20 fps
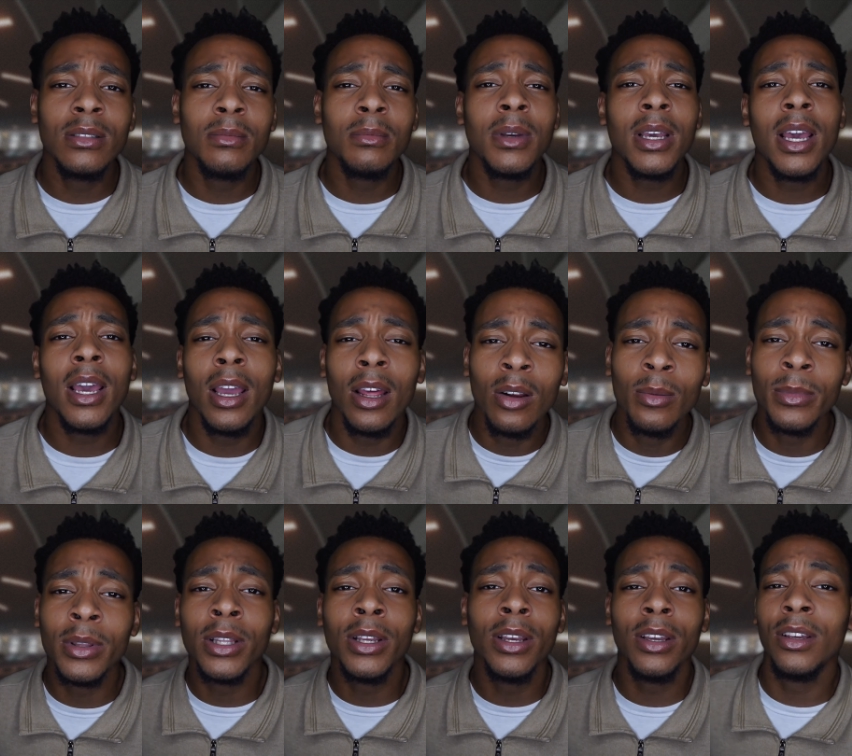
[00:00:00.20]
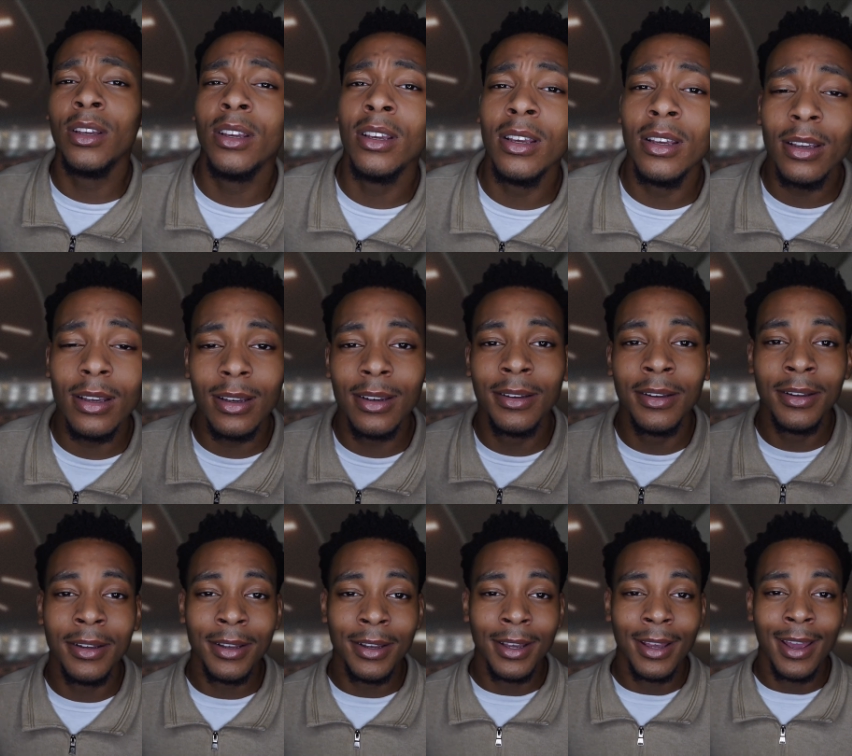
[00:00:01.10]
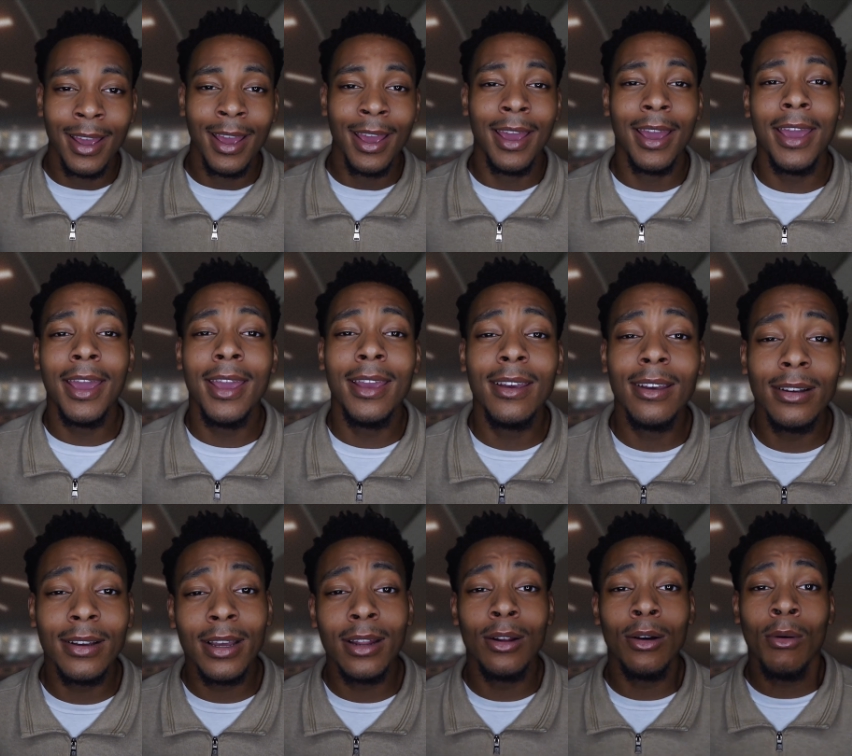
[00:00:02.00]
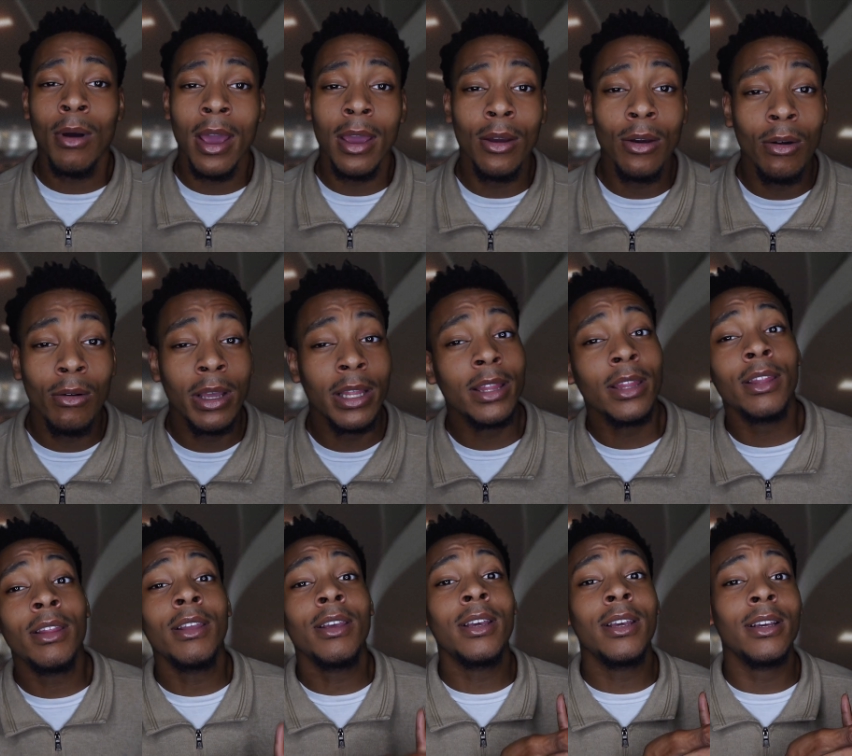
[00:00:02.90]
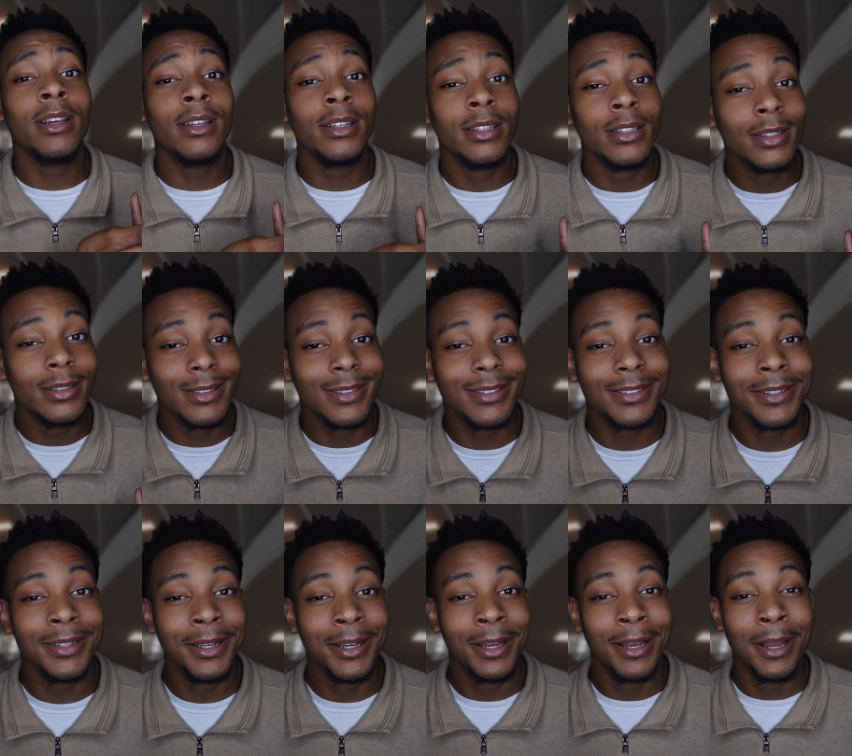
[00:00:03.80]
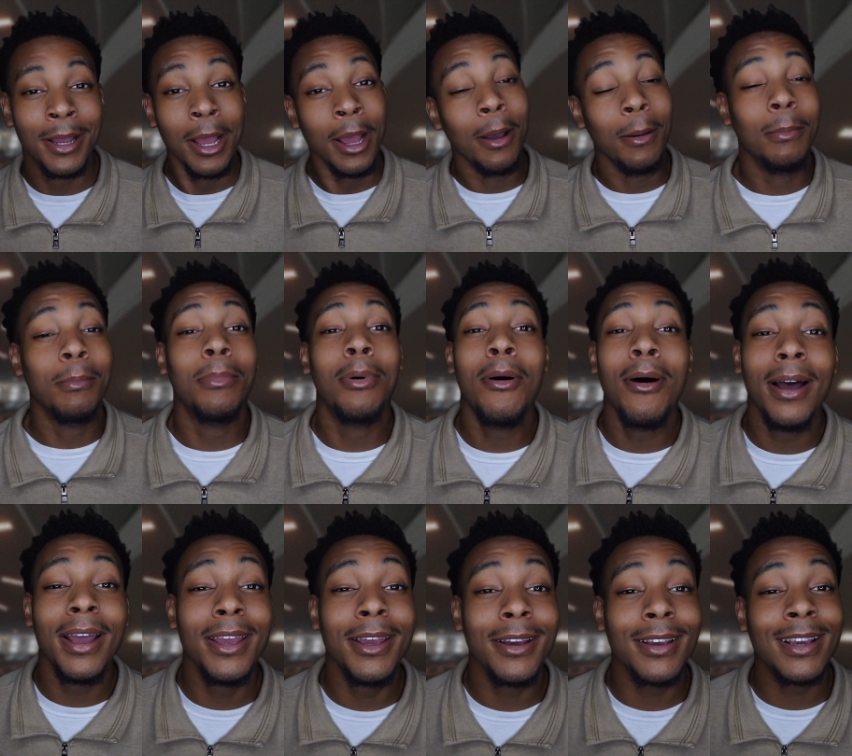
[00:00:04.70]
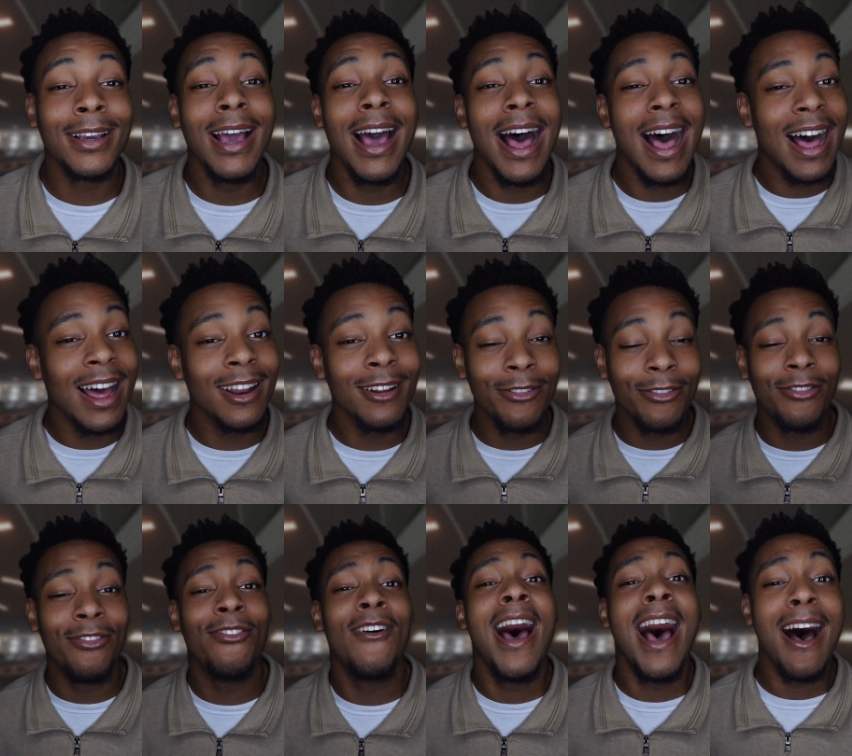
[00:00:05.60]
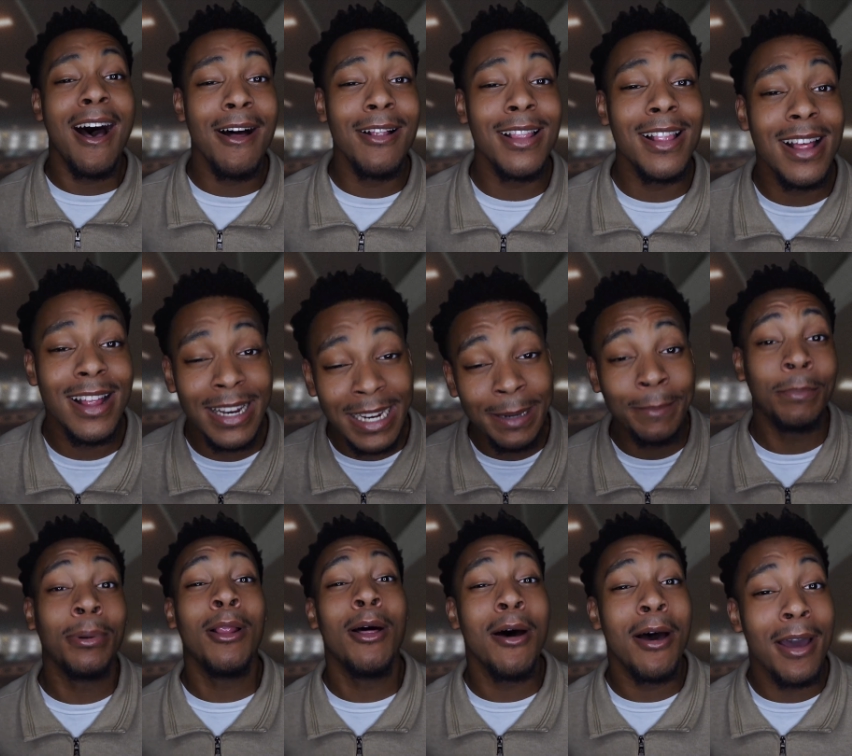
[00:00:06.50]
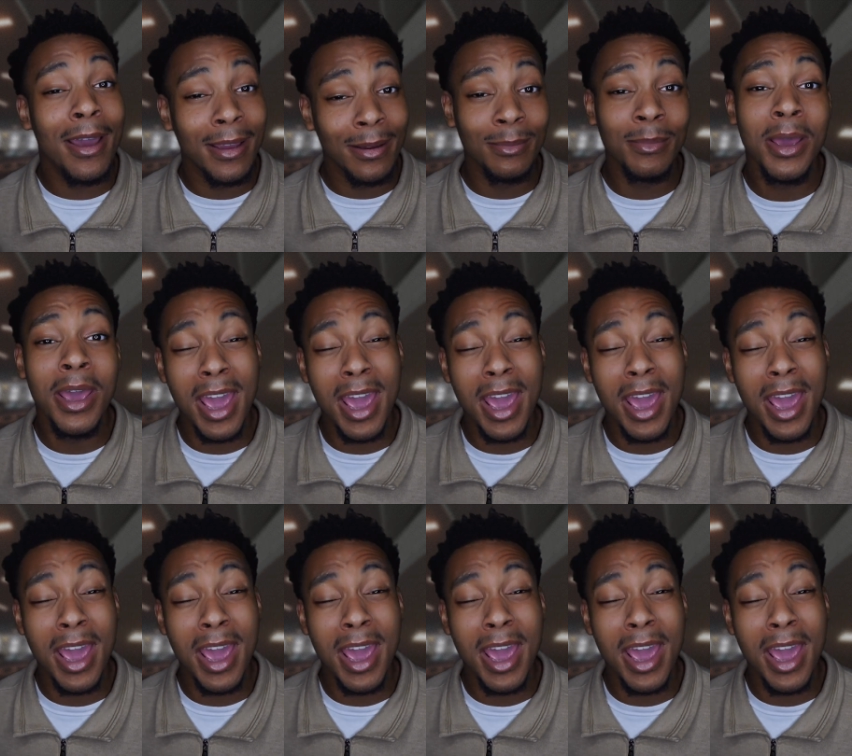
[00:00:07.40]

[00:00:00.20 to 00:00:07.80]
made him think he'll get away with this? Boy, you gotta file unemployment.